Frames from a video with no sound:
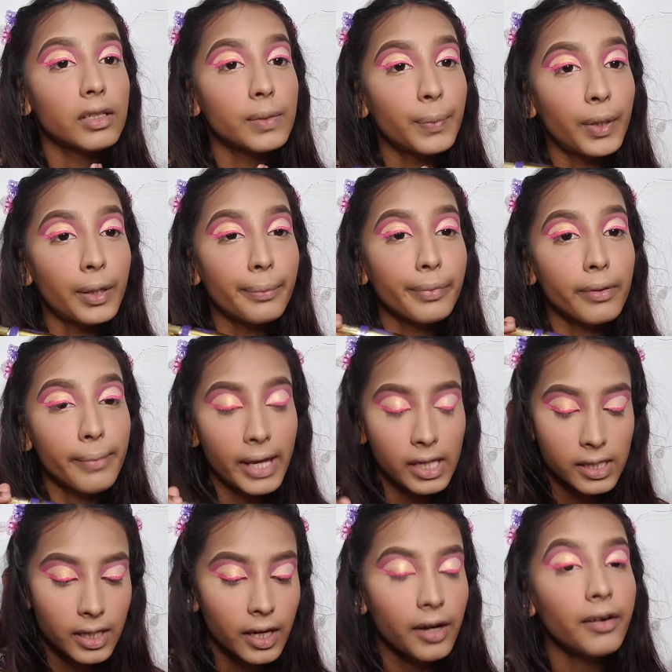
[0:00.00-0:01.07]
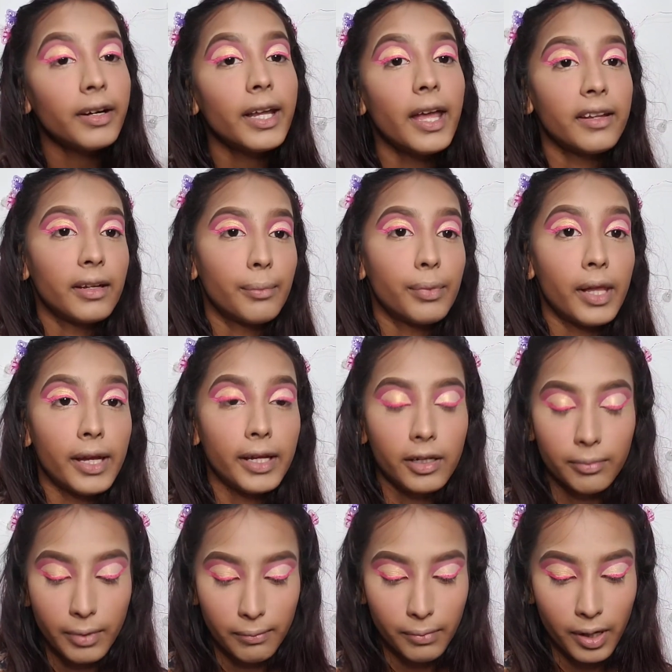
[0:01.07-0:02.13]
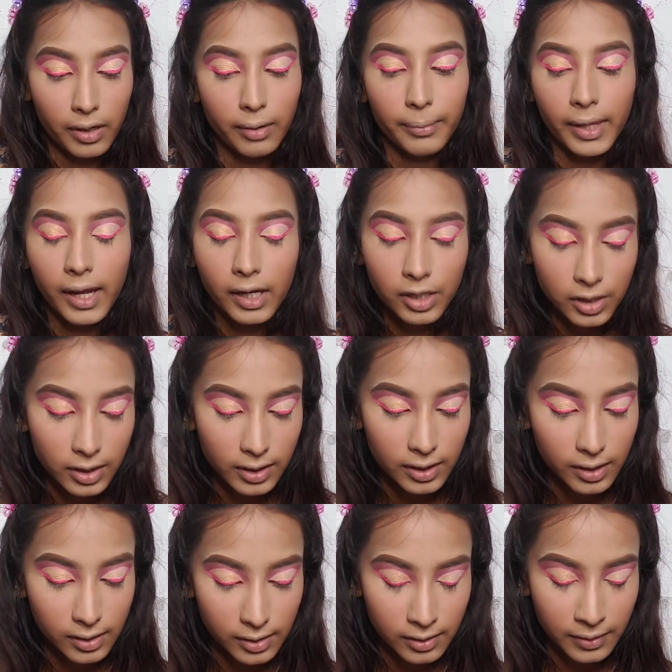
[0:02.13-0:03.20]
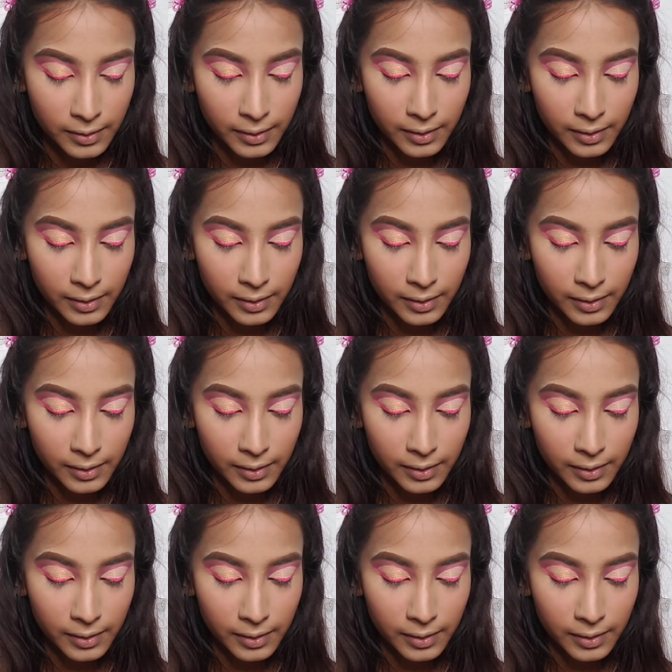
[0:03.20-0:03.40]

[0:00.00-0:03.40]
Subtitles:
purple mascara and apply it on my bottom lashes.